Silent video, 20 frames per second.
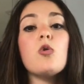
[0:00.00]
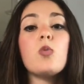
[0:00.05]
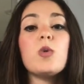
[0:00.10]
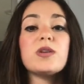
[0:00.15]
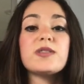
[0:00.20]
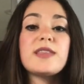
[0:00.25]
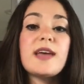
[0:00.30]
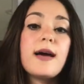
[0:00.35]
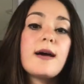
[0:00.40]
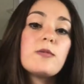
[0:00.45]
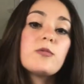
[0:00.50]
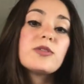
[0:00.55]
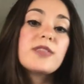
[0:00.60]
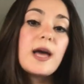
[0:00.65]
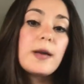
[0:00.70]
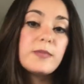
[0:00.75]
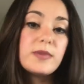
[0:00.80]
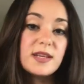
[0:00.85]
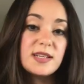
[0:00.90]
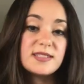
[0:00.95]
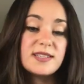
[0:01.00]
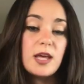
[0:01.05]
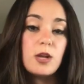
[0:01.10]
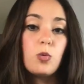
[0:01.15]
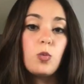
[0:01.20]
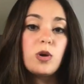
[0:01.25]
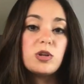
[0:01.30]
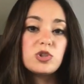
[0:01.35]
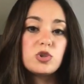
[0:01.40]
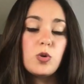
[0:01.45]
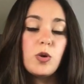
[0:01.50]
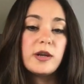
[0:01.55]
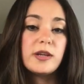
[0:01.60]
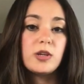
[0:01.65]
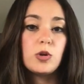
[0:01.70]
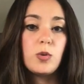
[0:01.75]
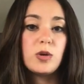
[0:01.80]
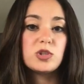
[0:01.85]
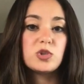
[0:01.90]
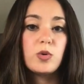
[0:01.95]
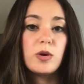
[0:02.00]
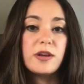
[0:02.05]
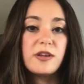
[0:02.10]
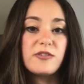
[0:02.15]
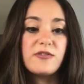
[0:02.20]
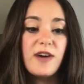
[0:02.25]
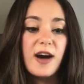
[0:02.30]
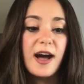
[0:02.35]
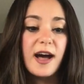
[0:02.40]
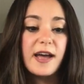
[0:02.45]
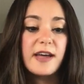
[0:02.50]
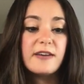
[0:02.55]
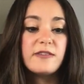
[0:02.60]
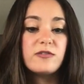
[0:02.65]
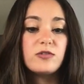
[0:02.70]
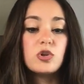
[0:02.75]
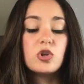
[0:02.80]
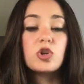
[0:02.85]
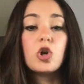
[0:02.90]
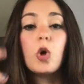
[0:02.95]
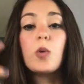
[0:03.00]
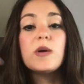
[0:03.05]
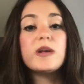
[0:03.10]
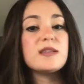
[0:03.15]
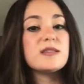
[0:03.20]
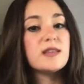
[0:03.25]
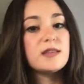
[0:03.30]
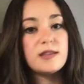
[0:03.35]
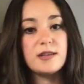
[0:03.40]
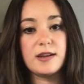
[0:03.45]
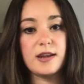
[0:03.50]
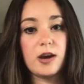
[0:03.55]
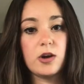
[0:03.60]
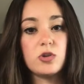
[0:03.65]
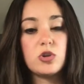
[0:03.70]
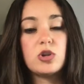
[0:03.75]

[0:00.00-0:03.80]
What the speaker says: With that being said, 120 to 125, you can always thin it out.